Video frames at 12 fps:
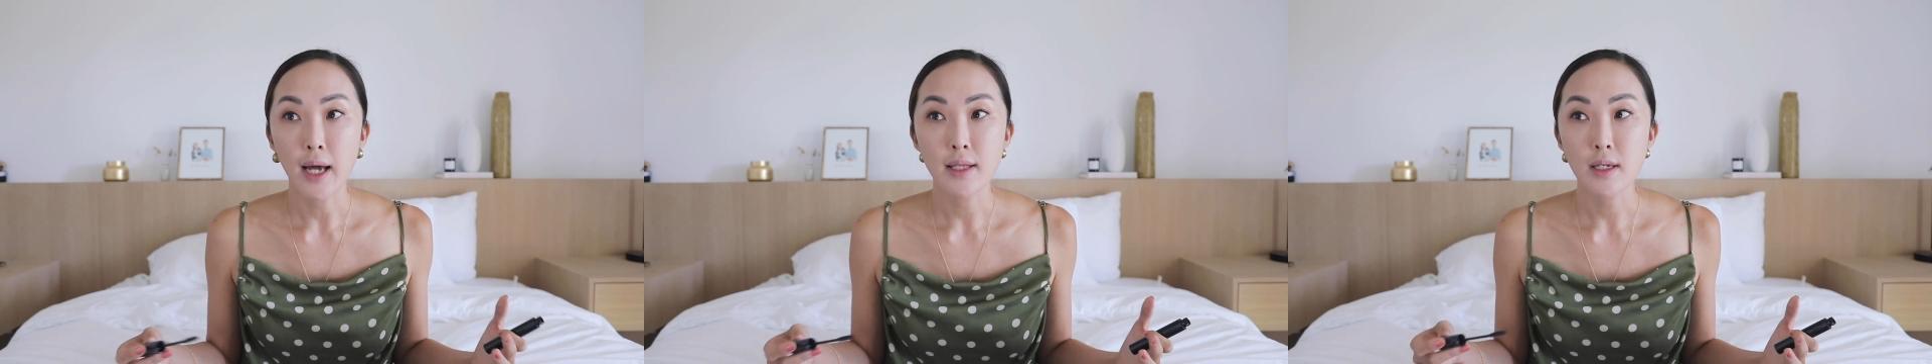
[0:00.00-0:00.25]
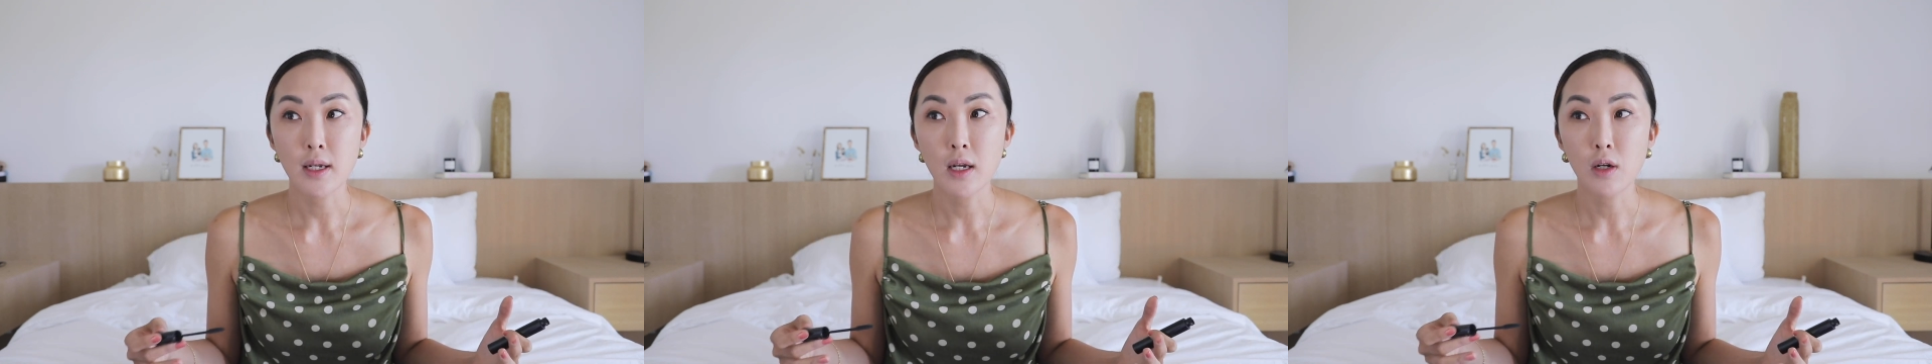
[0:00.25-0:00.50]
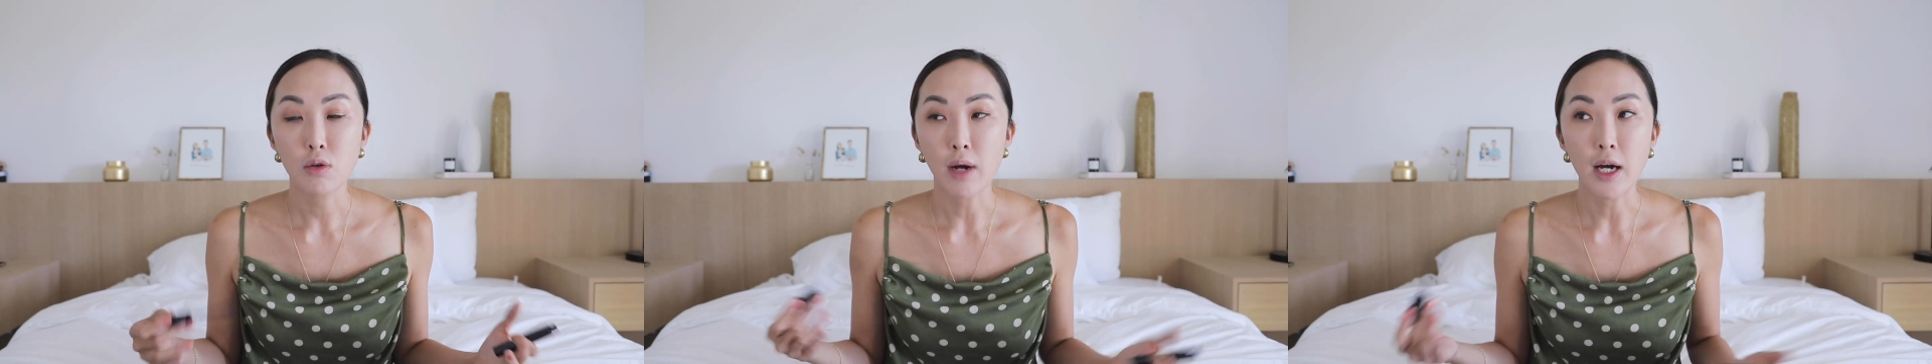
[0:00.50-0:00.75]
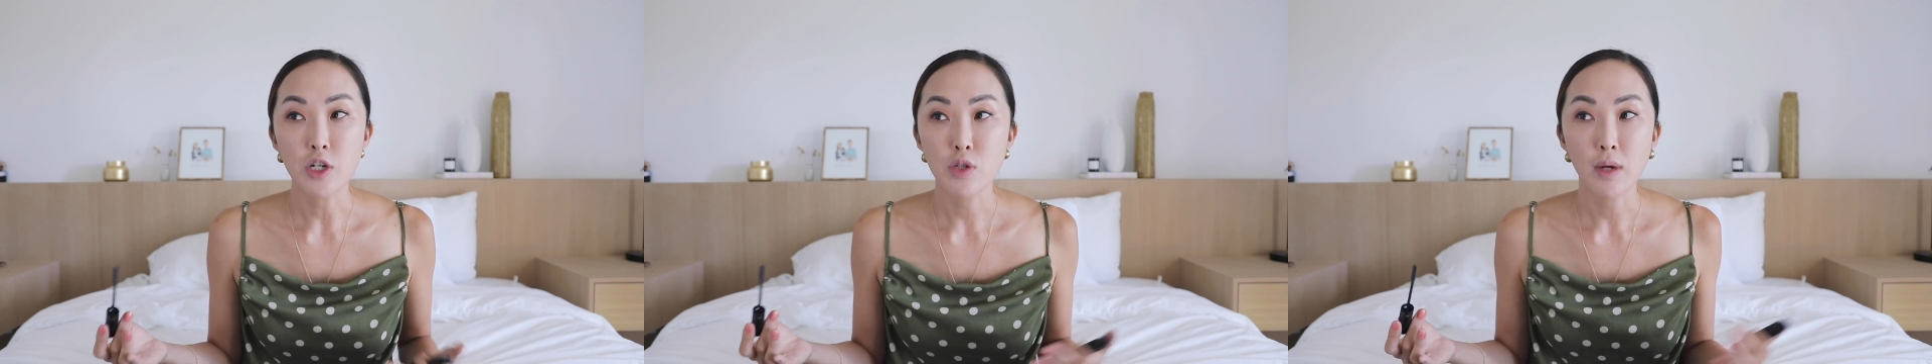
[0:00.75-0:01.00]
I didn't
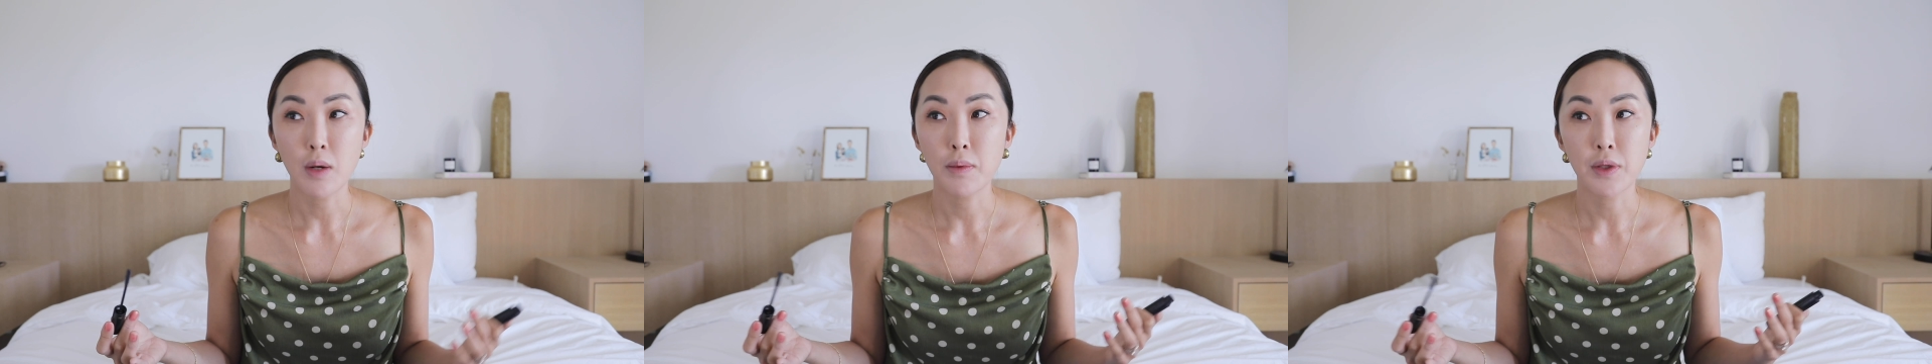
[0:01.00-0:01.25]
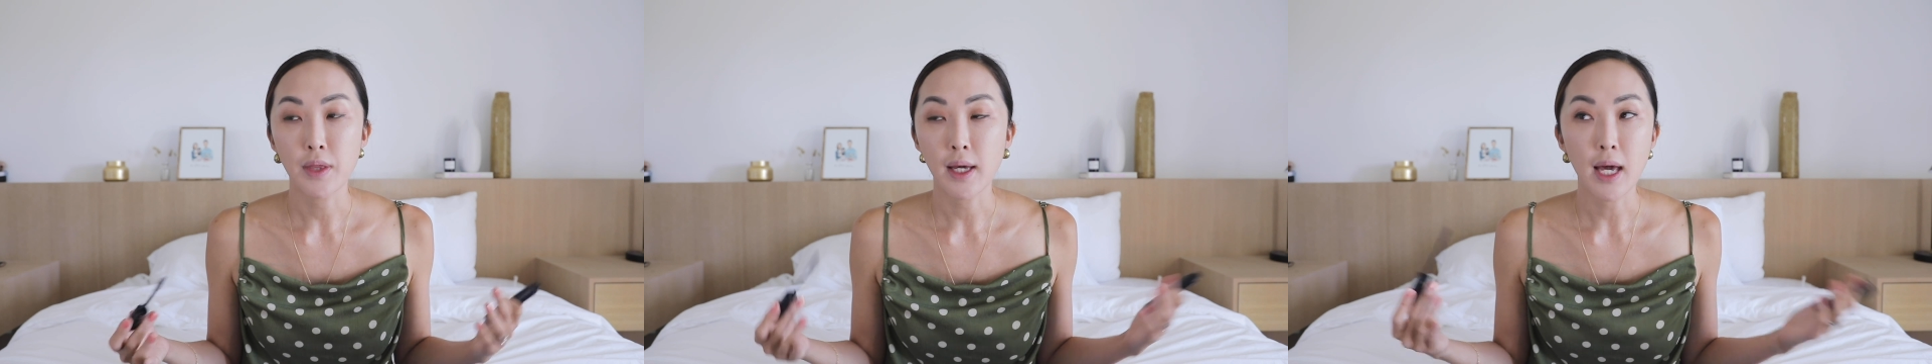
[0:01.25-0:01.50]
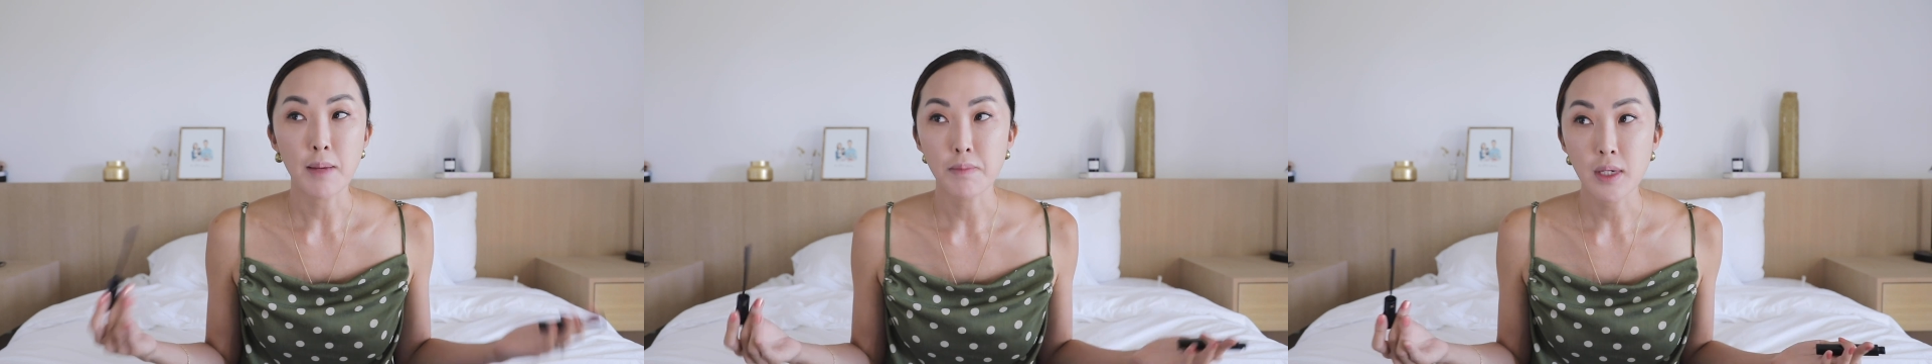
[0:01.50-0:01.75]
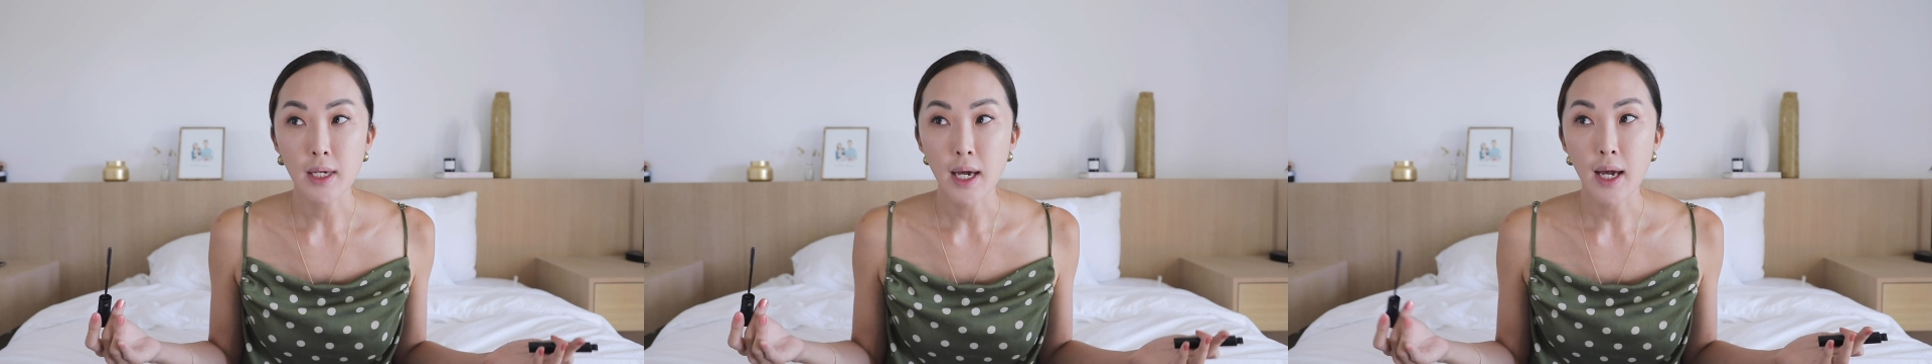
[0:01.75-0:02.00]
graduate with like an
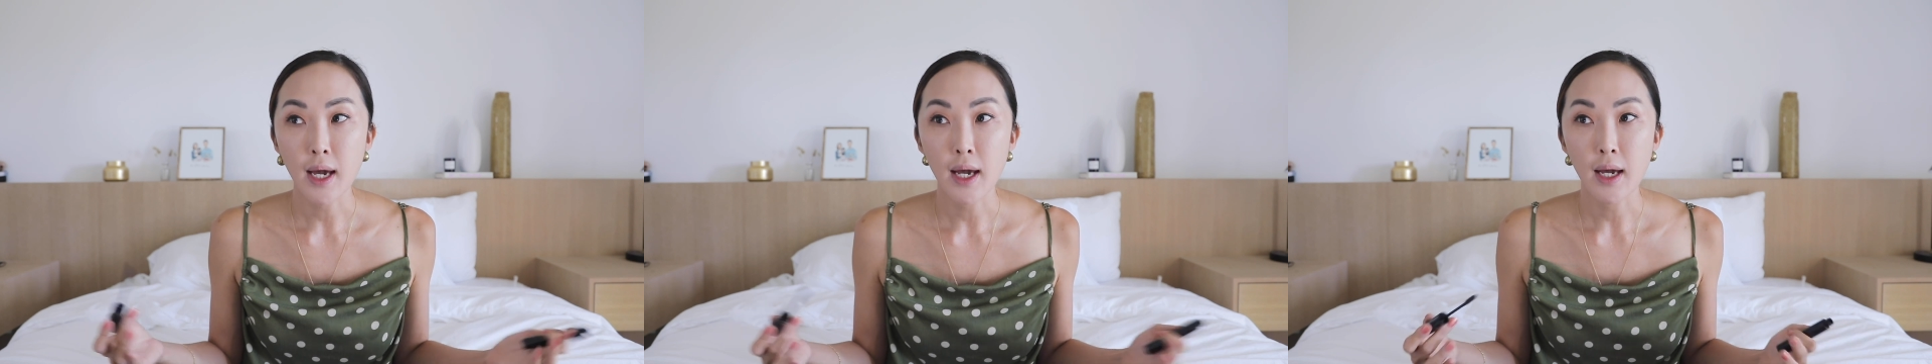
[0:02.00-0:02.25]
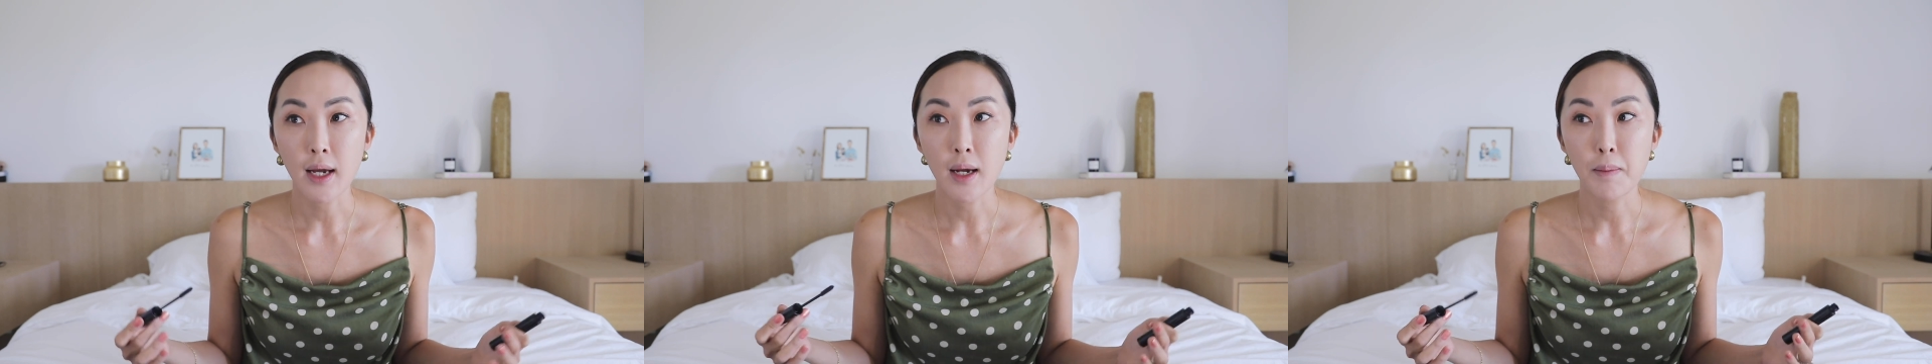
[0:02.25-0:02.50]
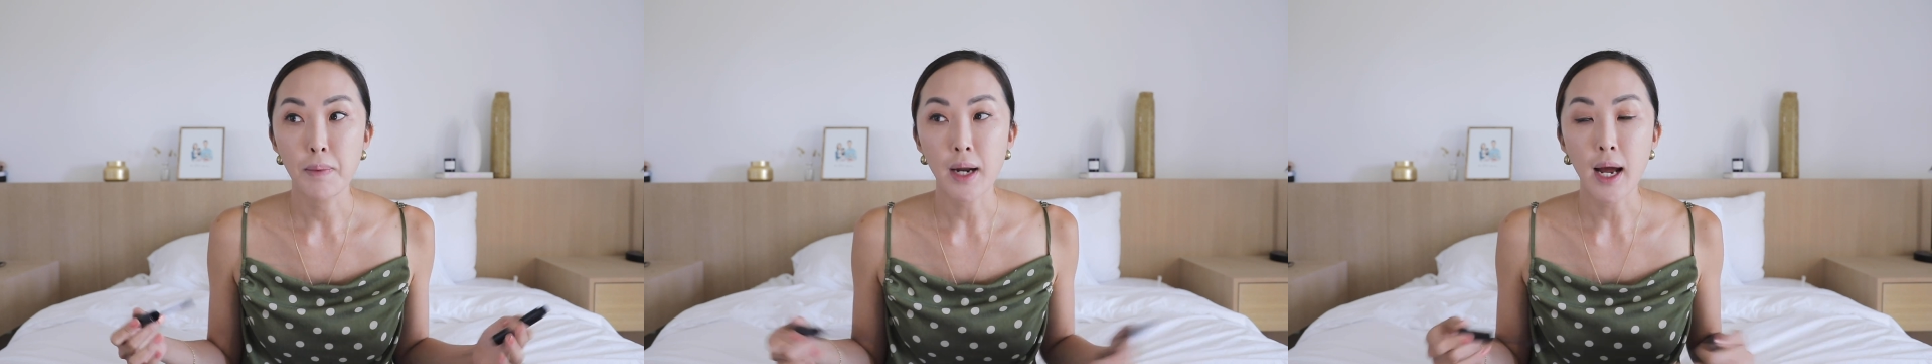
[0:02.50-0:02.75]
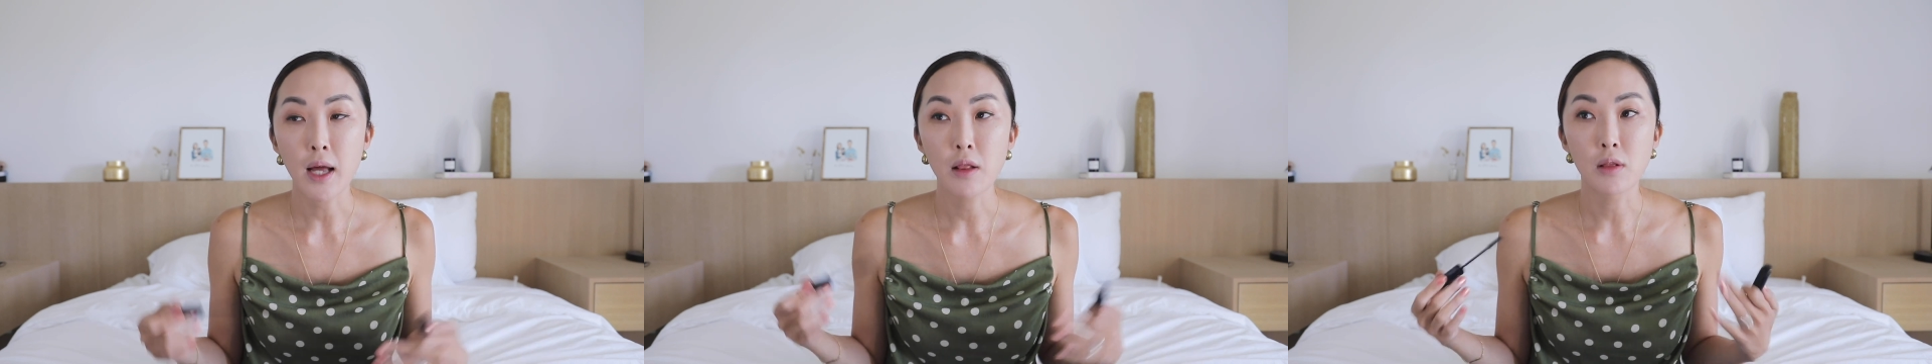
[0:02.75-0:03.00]
MBA, but
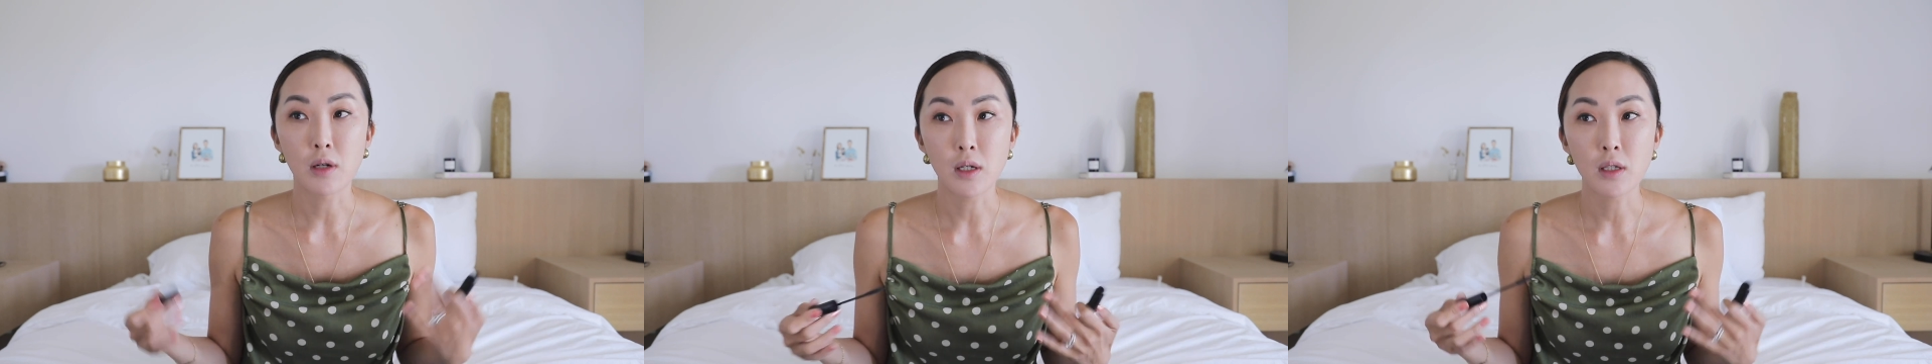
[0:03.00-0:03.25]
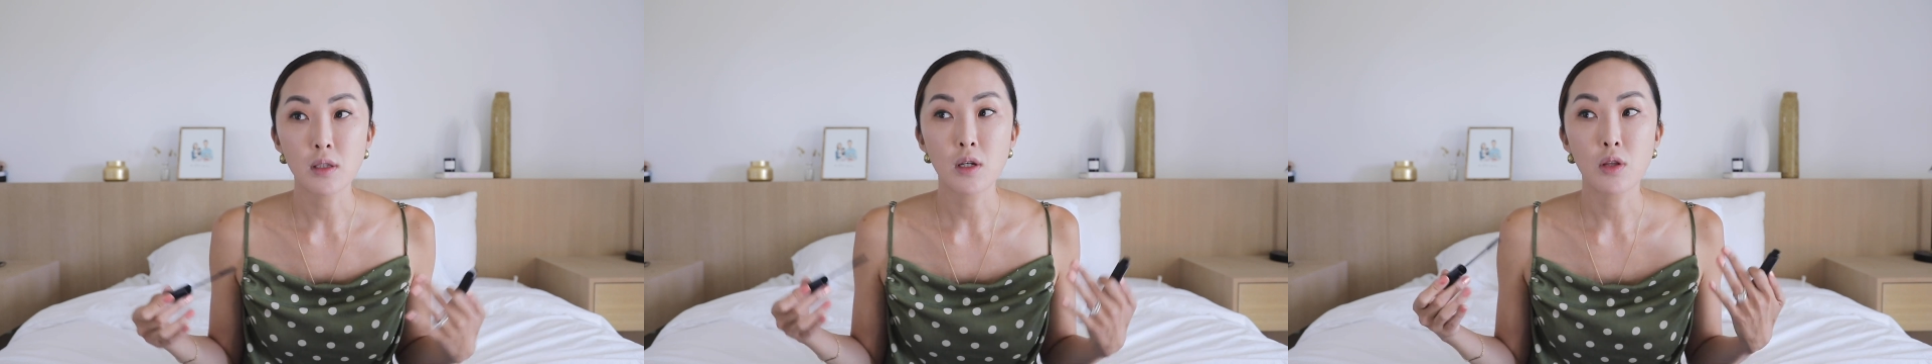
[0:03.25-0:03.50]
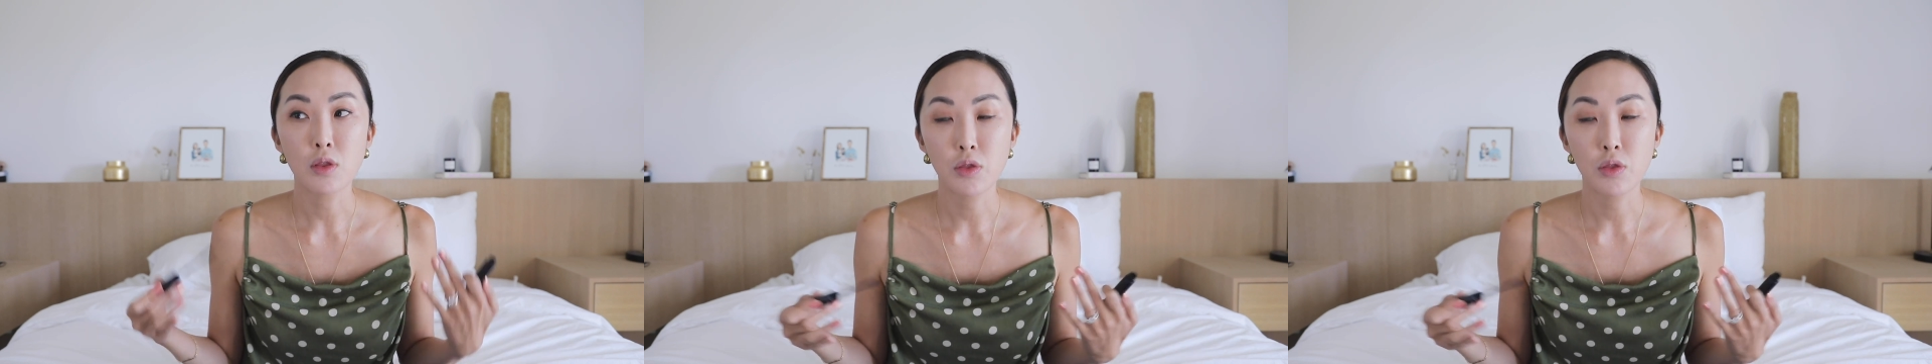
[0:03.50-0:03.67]
I learned